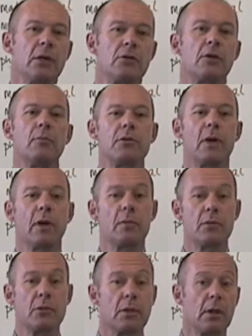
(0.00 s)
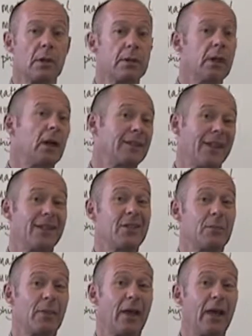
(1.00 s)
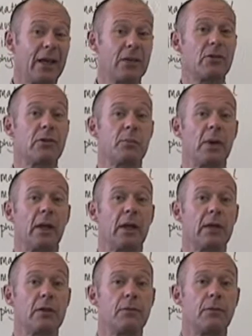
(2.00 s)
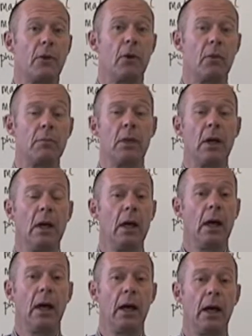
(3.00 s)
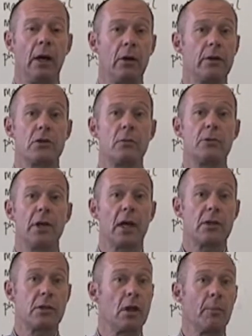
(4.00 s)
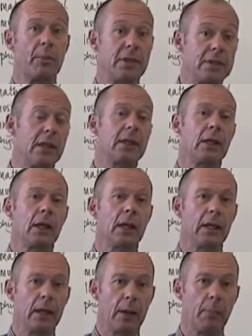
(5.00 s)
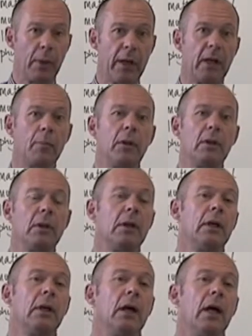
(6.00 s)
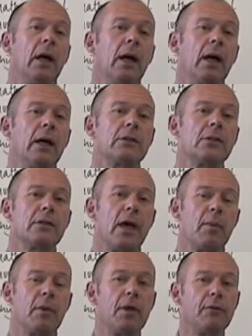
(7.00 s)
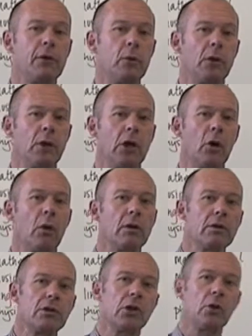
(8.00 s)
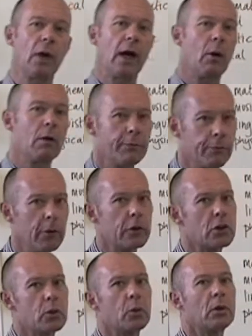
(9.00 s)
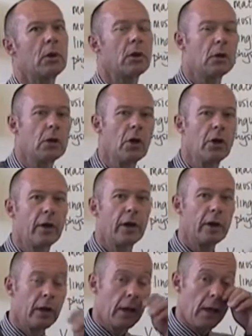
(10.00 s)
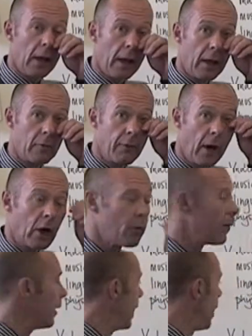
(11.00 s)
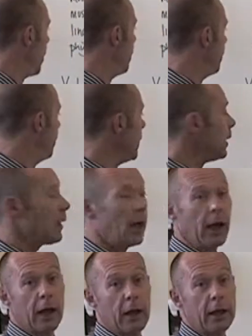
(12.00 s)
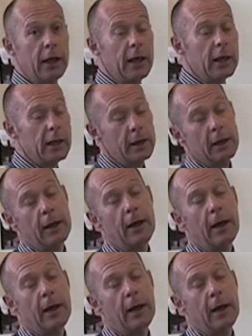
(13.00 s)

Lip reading: Sometimes they like to get some extra spellings from other subjects that are particularly applicable to them. If you were to go on to our virtual learning environment, our VLE,